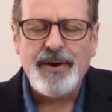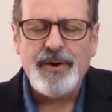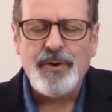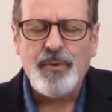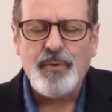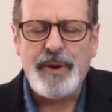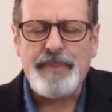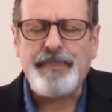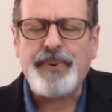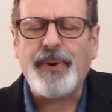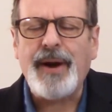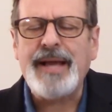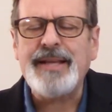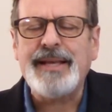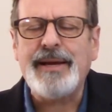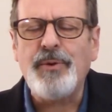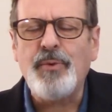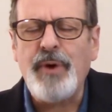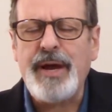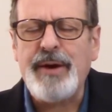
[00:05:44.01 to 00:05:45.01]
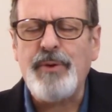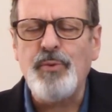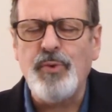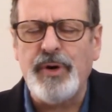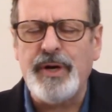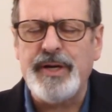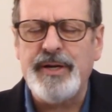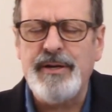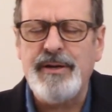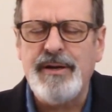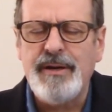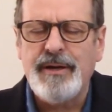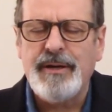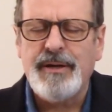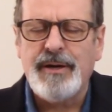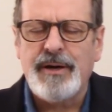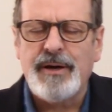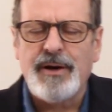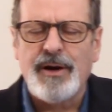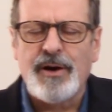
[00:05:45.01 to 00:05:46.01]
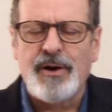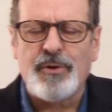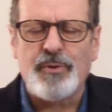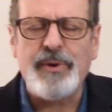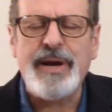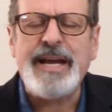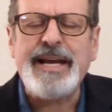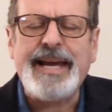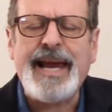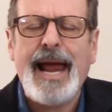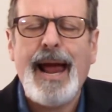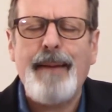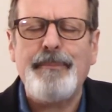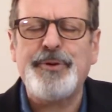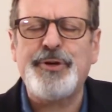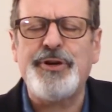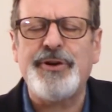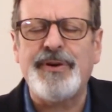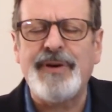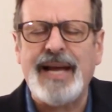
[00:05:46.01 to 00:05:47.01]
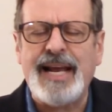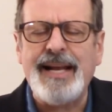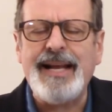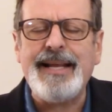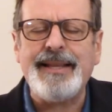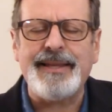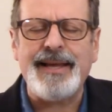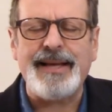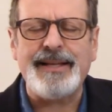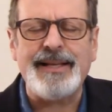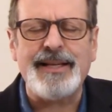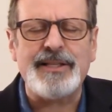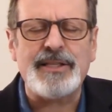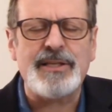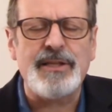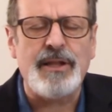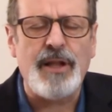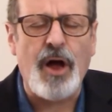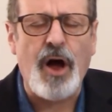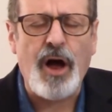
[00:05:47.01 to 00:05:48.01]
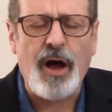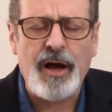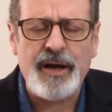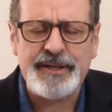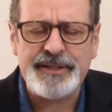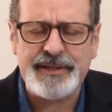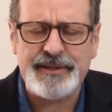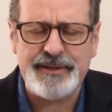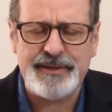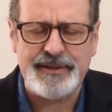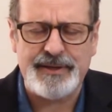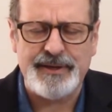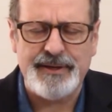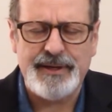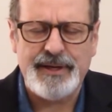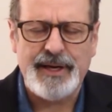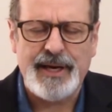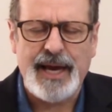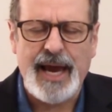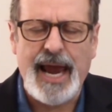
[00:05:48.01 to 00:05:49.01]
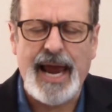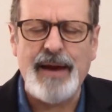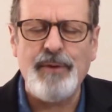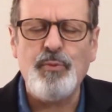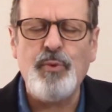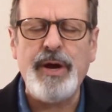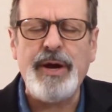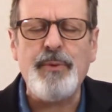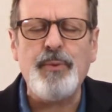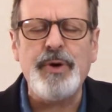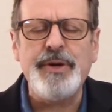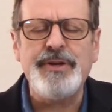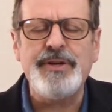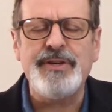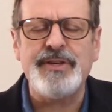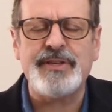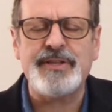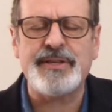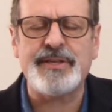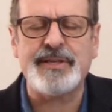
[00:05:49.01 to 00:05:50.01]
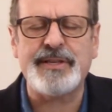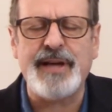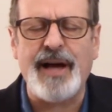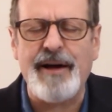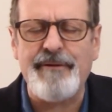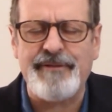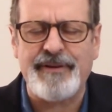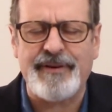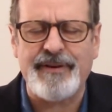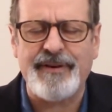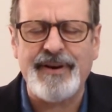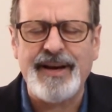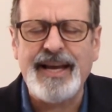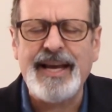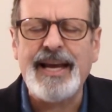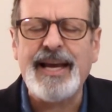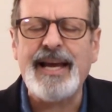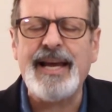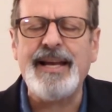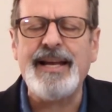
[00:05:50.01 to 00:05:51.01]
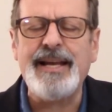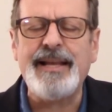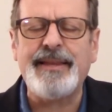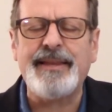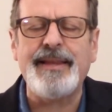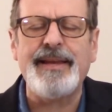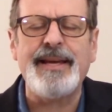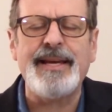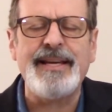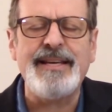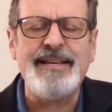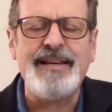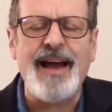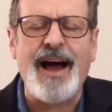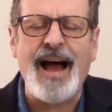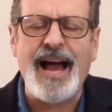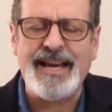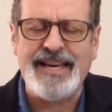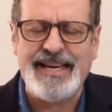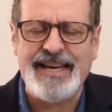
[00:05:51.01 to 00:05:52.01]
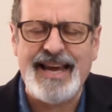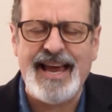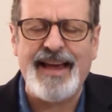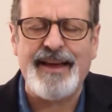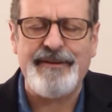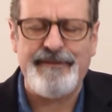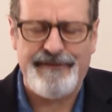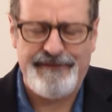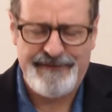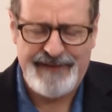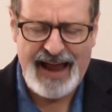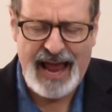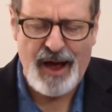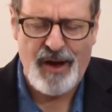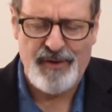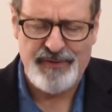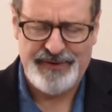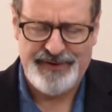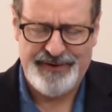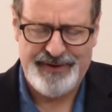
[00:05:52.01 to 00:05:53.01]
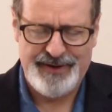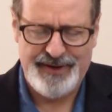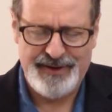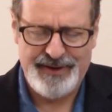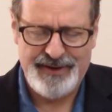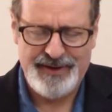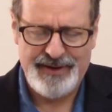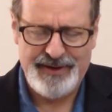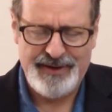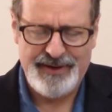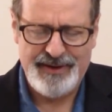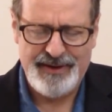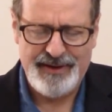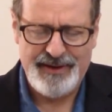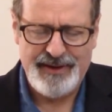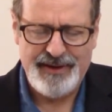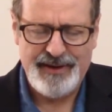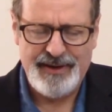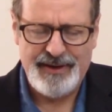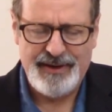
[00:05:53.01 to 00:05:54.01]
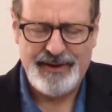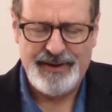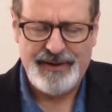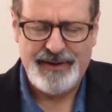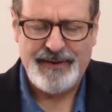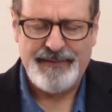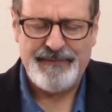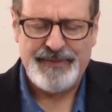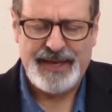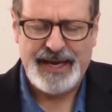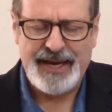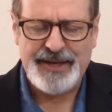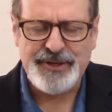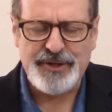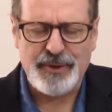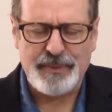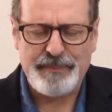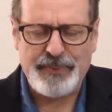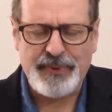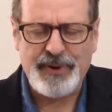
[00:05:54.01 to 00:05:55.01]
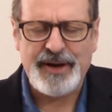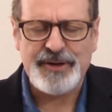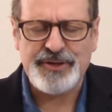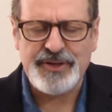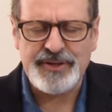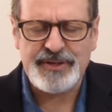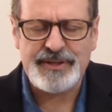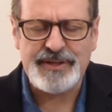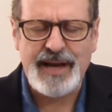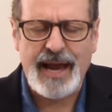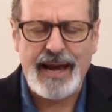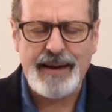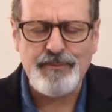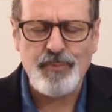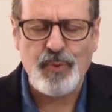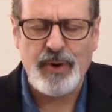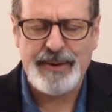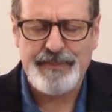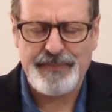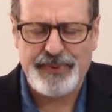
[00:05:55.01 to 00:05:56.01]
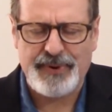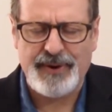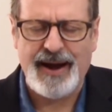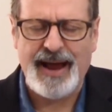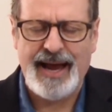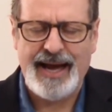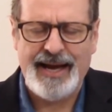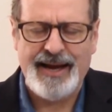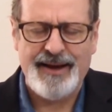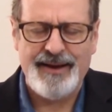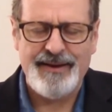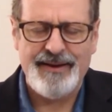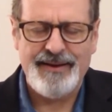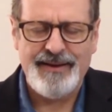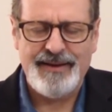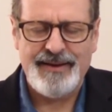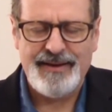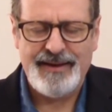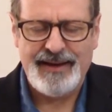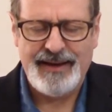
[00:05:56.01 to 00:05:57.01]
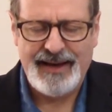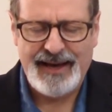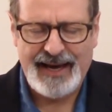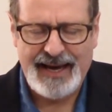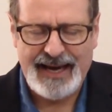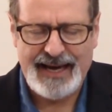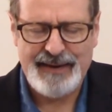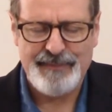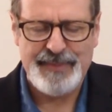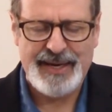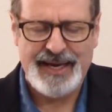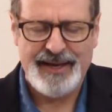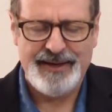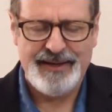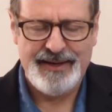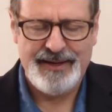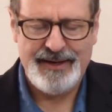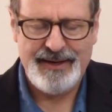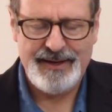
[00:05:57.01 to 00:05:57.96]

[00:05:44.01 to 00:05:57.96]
We pray that we would recapture anything that's lost and we would discover anything not yet found. In your precious name we pray. Amen.